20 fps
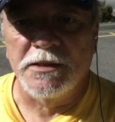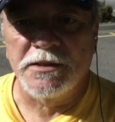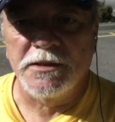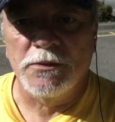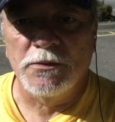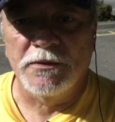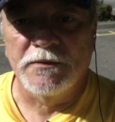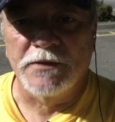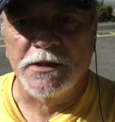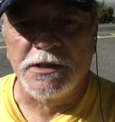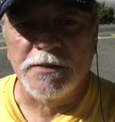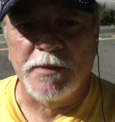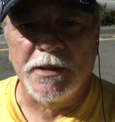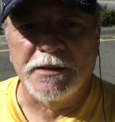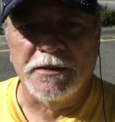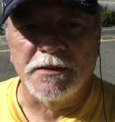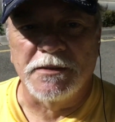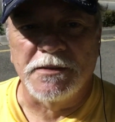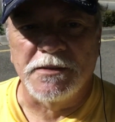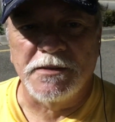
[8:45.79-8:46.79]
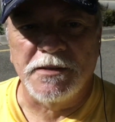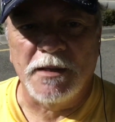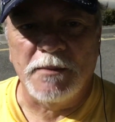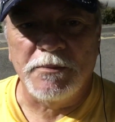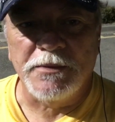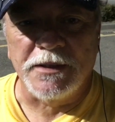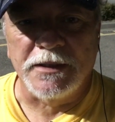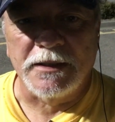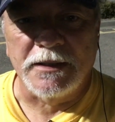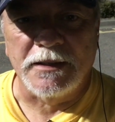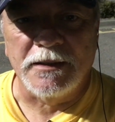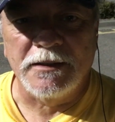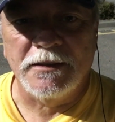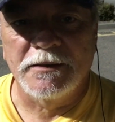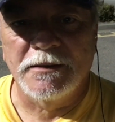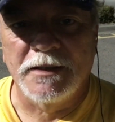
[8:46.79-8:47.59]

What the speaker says: still would have expected something.